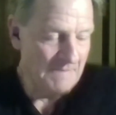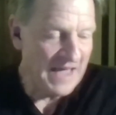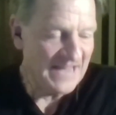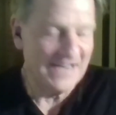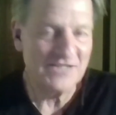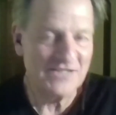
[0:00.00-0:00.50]

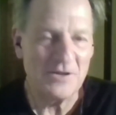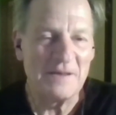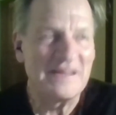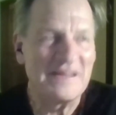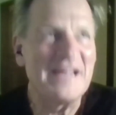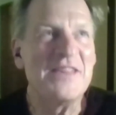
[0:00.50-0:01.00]
making is
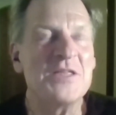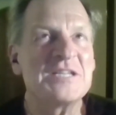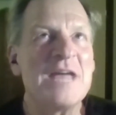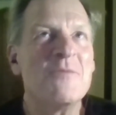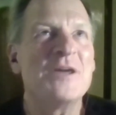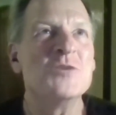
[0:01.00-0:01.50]
in the
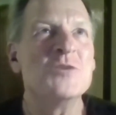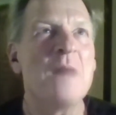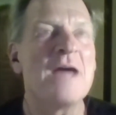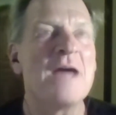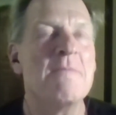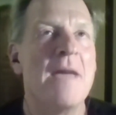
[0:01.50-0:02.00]
same way you
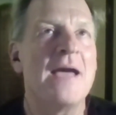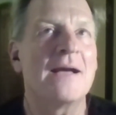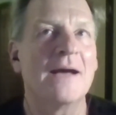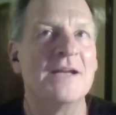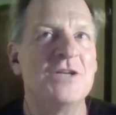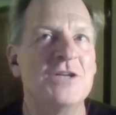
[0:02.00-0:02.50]
might
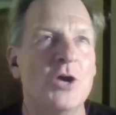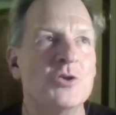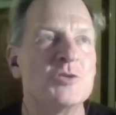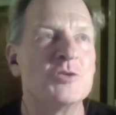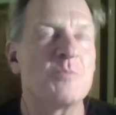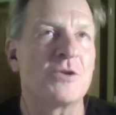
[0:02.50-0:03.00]
make a
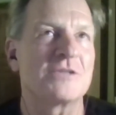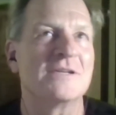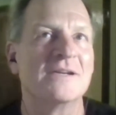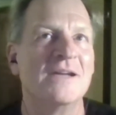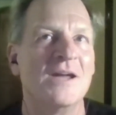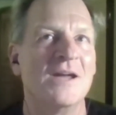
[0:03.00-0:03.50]
Doge
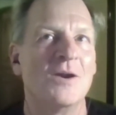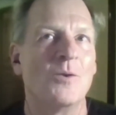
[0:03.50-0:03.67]
person